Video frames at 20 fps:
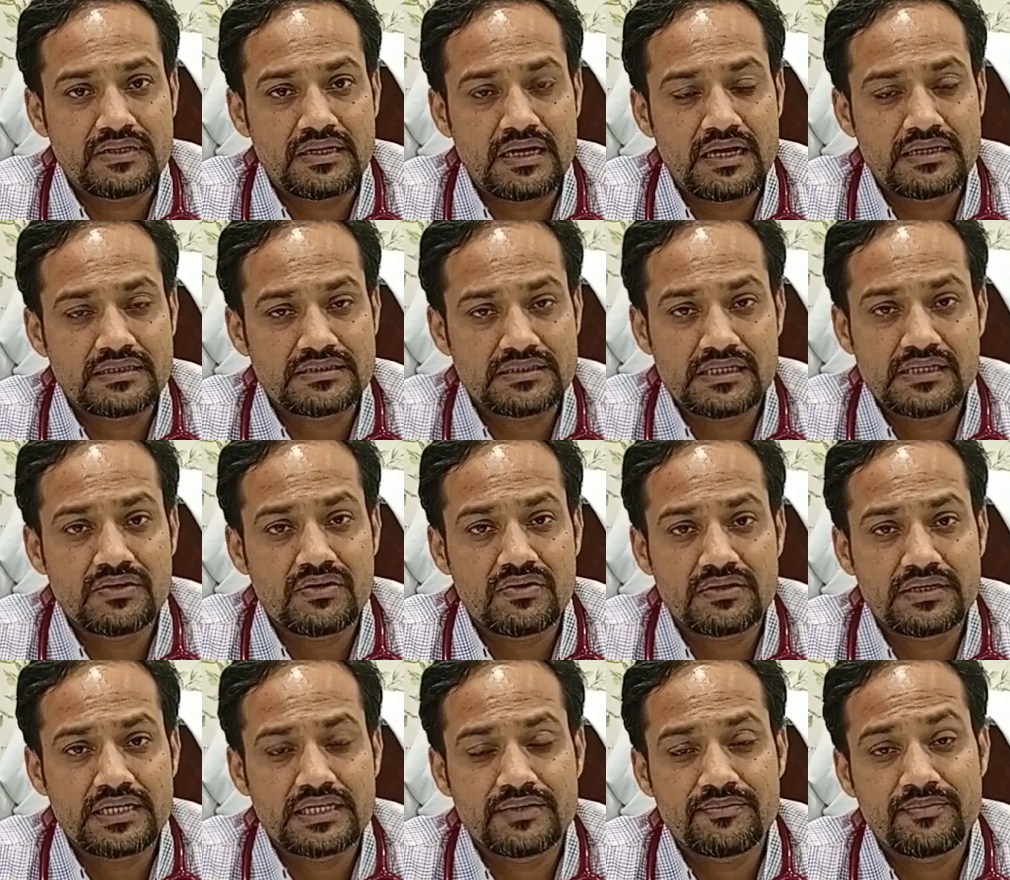and still not
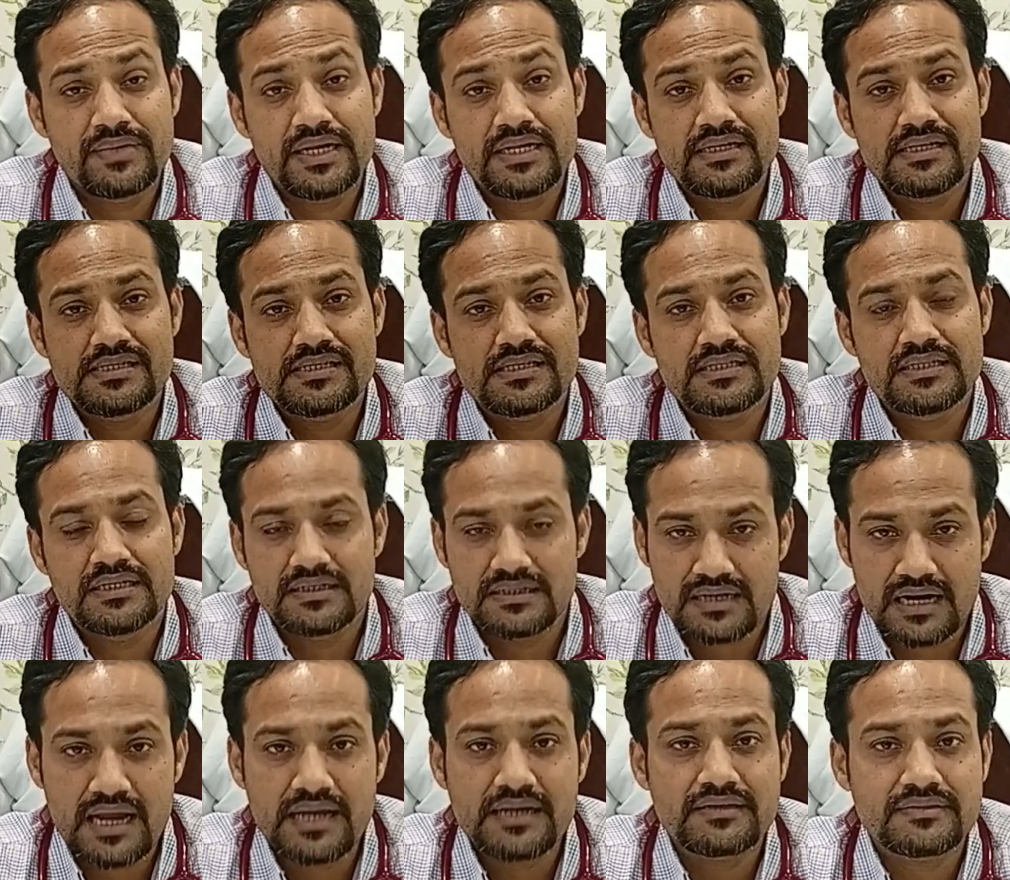getting pregnancy, then
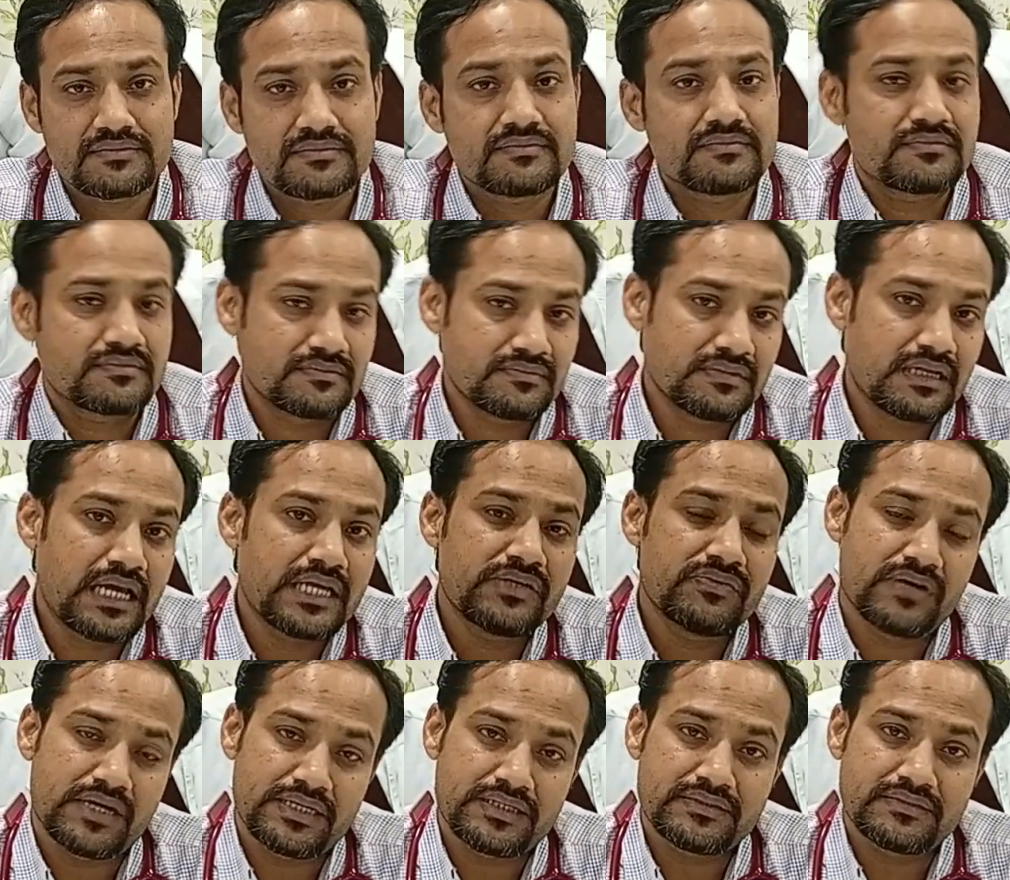try
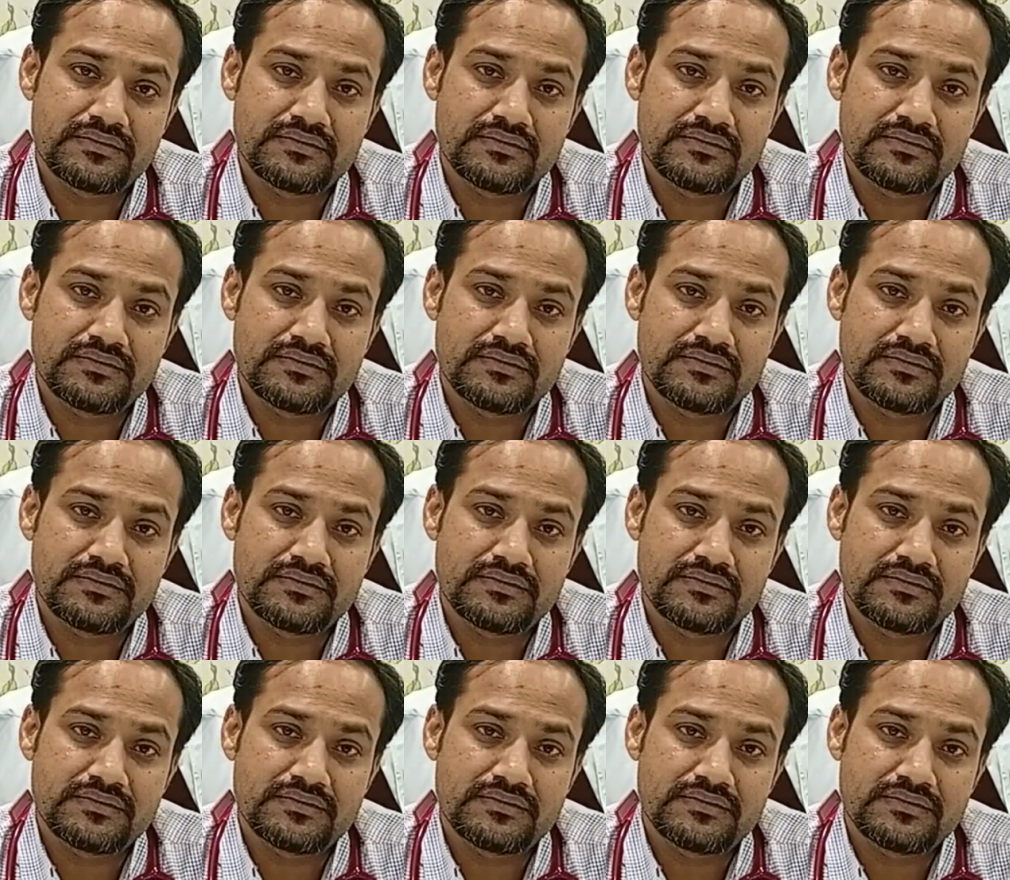IUI.